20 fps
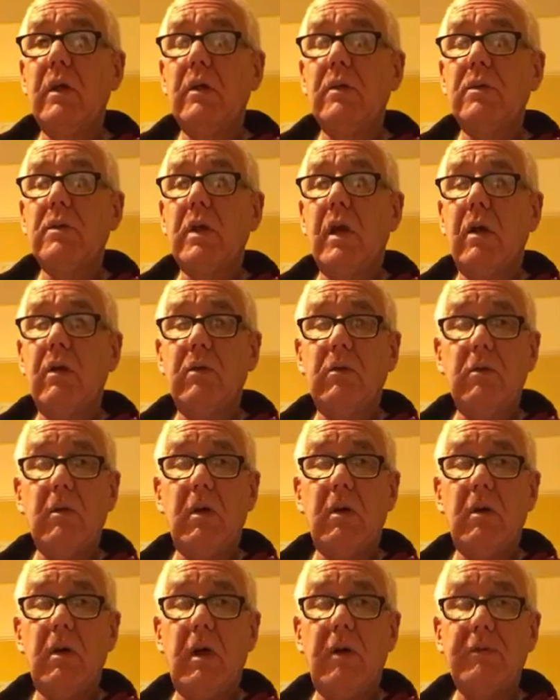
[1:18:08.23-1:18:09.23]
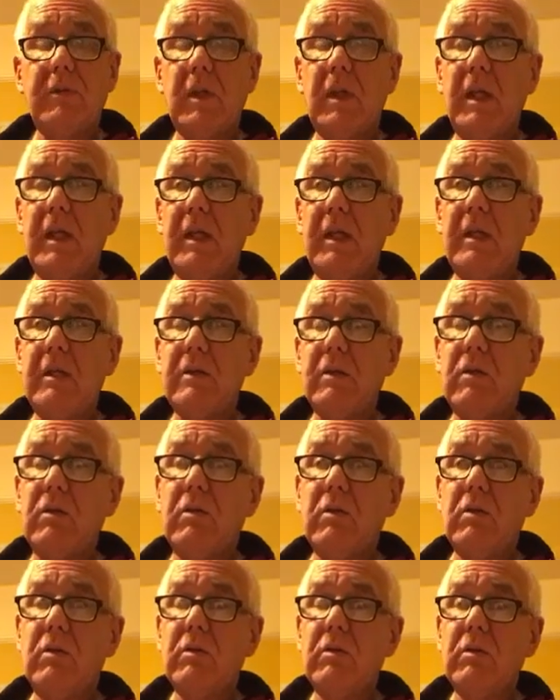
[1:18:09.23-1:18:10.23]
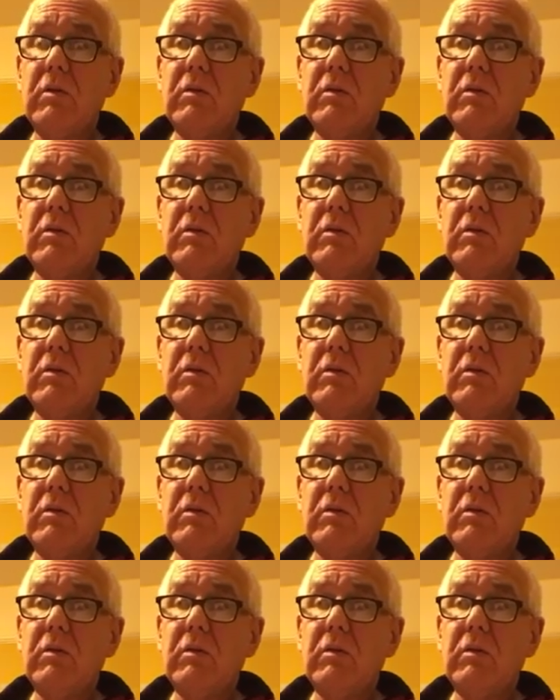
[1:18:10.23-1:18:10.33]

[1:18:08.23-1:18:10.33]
So I've deleted your